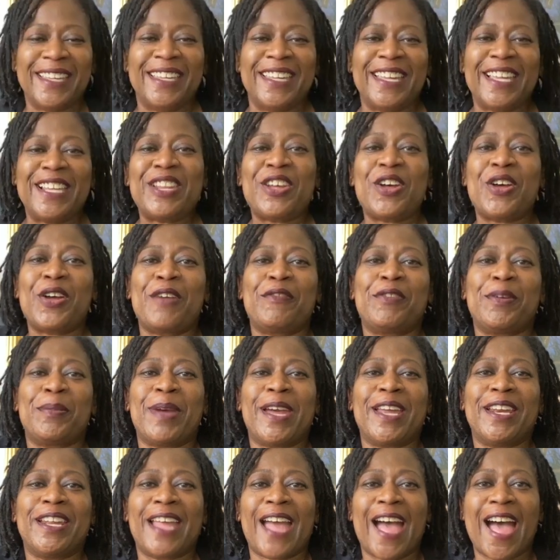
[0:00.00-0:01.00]
Hello
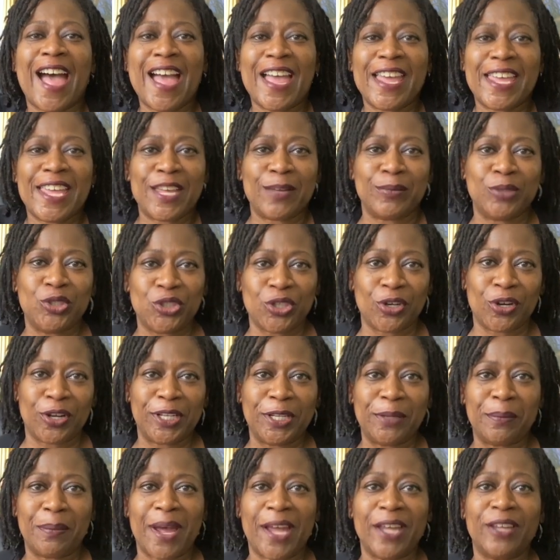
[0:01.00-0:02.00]
everybody, I am
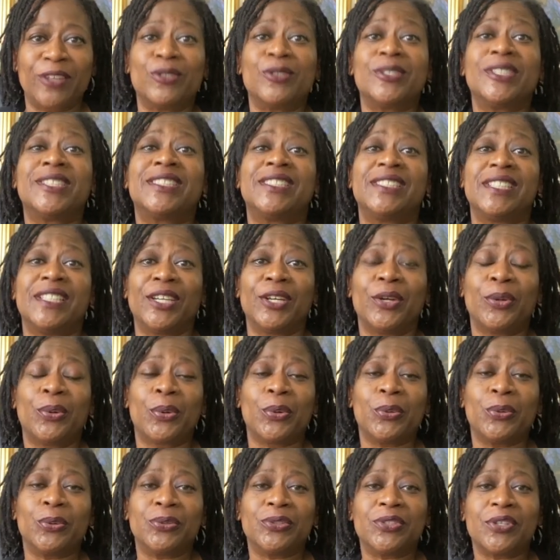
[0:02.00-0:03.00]
Cherlyn Michaels, SIG
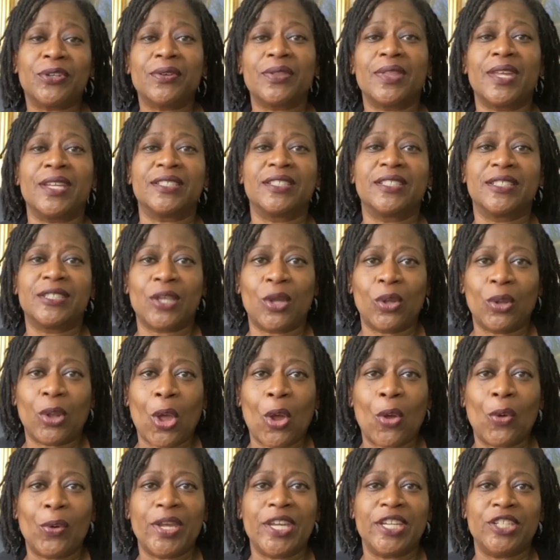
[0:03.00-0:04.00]
Cruiser, that's
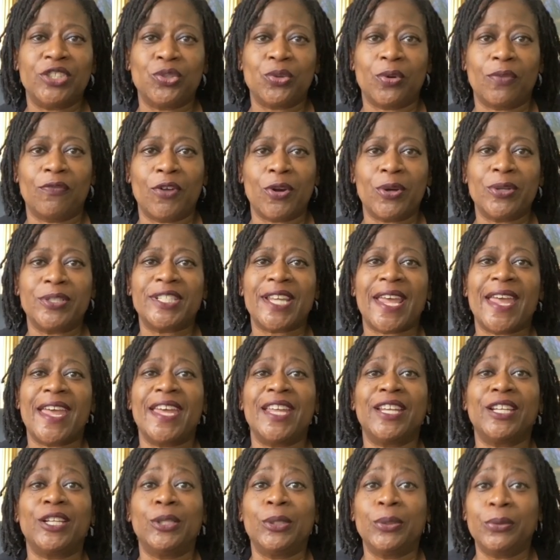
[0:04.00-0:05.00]
Solo Introvert
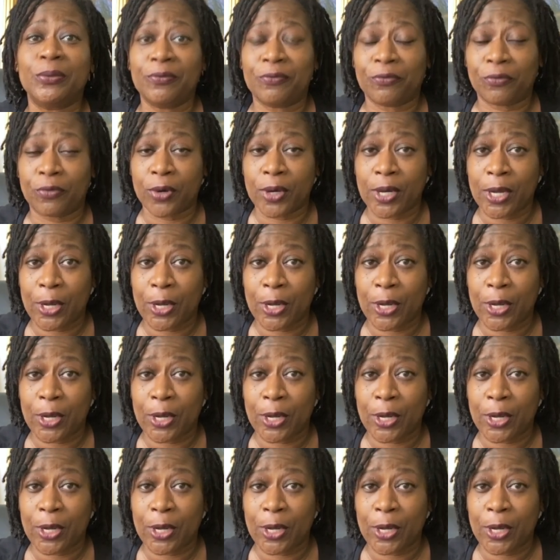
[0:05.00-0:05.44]
and Gluten Free